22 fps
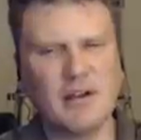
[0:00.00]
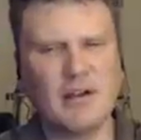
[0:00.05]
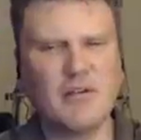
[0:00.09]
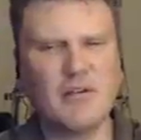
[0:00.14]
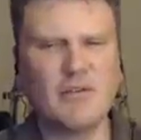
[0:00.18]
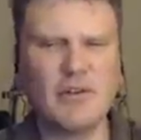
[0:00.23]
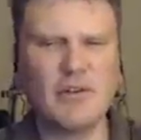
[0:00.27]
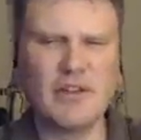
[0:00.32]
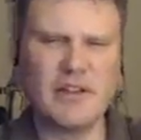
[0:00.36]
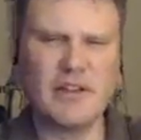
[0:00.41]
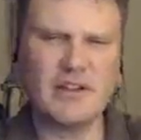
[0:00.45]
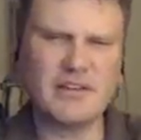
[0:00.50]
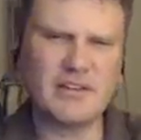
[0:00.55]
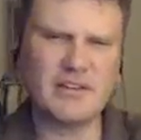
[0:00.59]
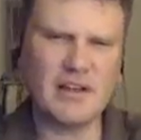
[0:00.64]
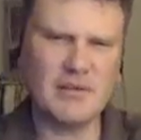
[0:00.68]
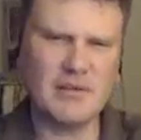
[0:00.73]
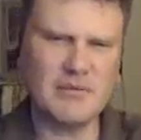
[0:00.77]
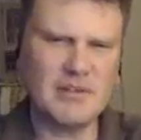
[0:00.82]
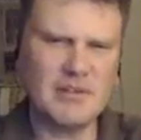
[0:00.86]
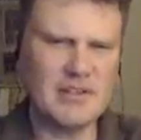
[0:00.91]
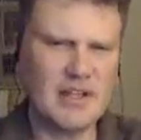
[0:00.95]
that does
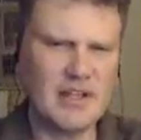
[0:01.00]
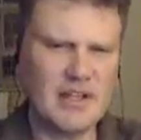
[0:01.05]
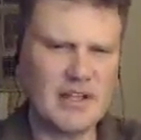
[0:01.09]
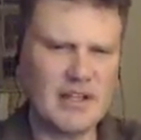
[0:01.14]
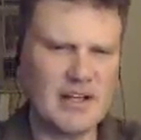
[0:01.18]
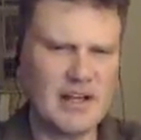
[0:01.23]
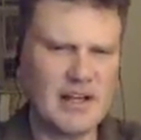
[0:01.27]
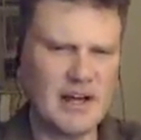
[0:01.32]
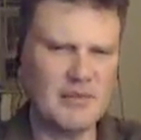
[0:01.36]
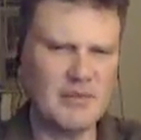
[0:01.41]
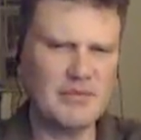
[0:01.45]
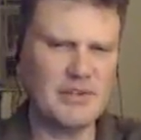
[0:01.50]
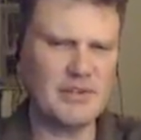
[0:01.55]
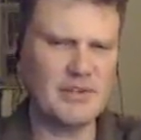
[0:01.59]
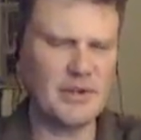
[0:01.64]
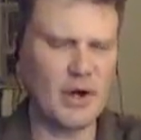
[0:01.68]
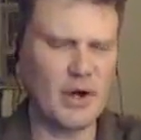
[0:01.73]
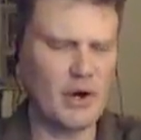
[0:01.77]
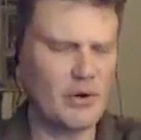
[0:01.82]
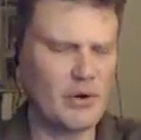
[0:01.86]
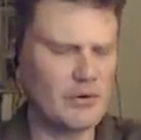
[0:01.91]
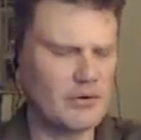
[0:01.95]
not mean they cannot be
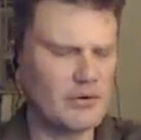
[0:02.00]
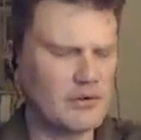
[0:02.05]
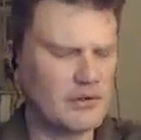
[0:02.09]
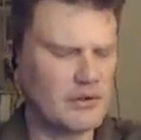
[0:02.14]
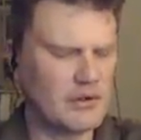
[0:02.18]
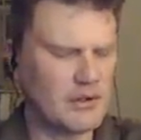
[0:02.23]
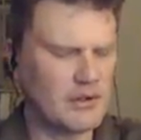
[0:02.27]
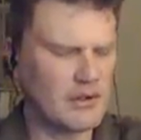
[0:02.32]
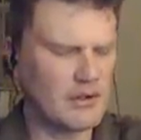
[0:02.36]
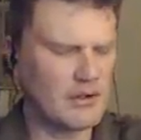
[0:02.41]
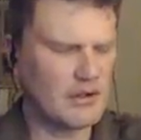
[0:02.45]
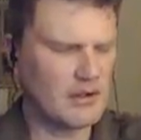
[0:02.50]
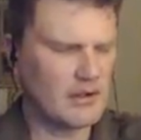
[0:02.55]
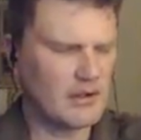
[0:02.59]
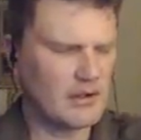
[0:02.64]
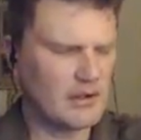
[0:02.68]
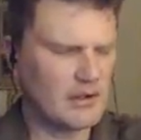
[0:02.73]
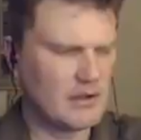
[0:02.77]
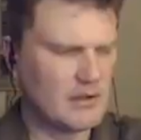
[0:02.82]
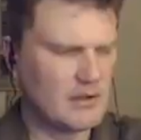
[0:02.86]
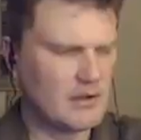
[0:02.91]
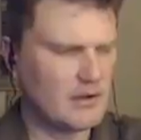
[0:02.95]
known.
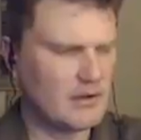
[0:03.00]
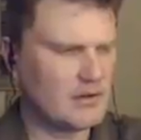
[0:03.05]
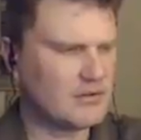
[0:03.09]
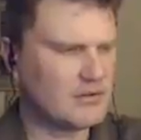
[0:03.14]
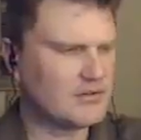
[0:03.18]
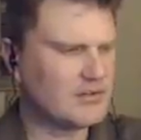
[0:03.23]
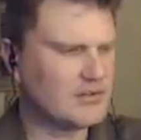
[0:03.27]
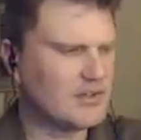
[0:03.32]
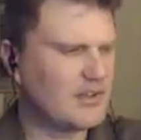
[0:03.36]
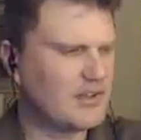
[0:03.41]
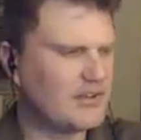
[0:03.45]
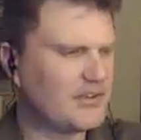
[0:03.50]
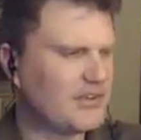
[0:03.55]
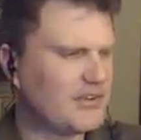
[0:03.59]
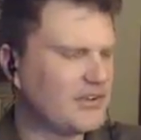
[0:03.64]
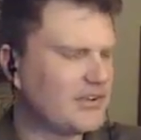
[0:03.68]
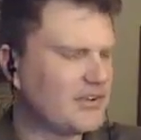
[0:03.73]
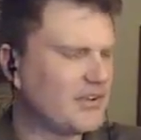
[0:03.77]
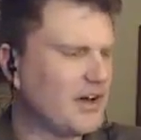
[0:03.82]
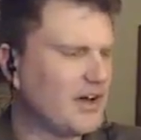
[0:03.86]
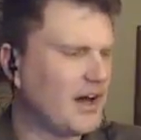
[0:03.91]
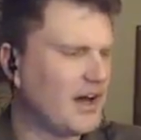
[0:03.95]
This
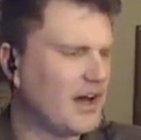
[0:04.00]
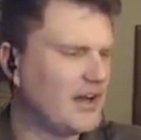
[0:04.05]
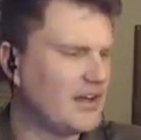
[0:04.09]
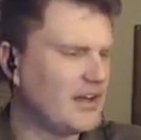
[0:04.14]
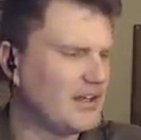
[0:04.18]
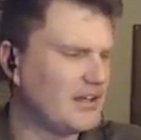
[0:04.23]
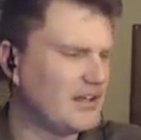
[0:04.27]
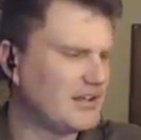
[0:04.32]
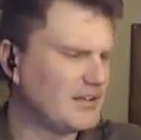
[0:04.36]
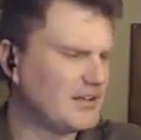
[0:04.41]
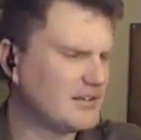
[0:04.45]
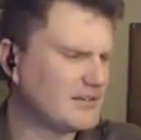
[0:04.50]
society,